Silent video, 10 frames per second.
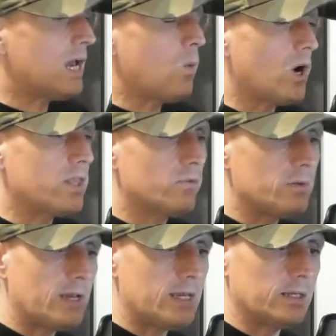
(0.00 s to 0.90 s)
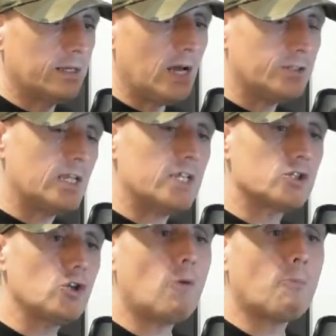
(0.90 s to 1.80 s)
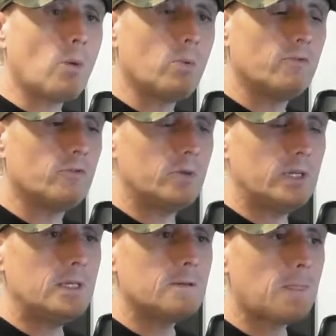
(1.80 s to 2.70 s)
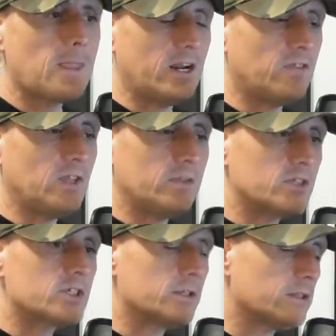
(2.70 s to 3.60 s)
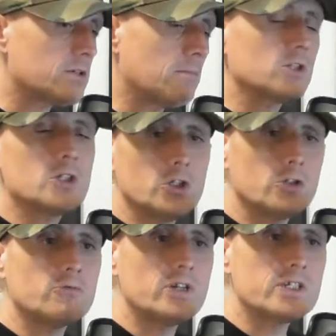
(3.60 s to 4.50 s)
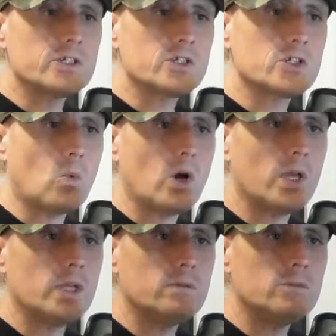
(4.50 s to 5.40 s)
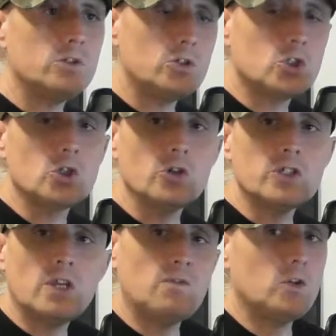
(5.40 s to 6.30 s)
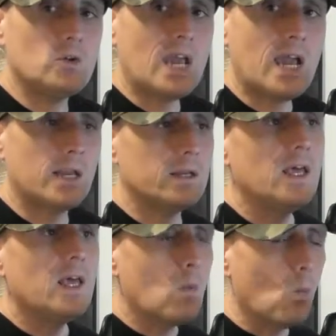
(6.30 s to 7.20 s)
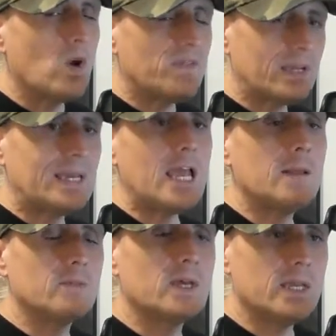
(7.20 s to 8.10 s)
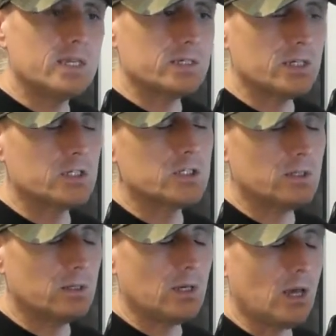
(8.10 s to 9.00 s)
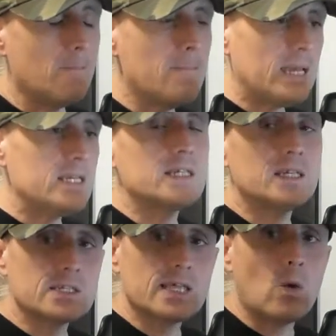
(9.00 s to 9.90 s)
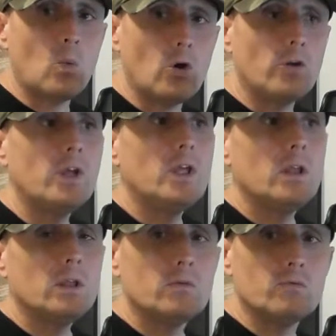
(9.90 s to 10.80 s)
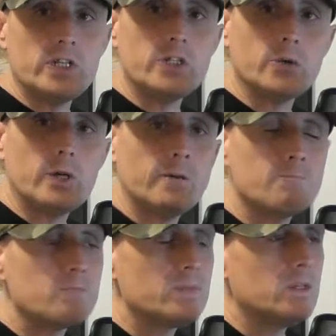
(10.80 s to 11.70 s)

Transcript: I get why they're remaking it. It's not a problem for me. And I think there's there's a multitude of reasons as to why you should, if you can, with a game that is as amazing as that one, redo it.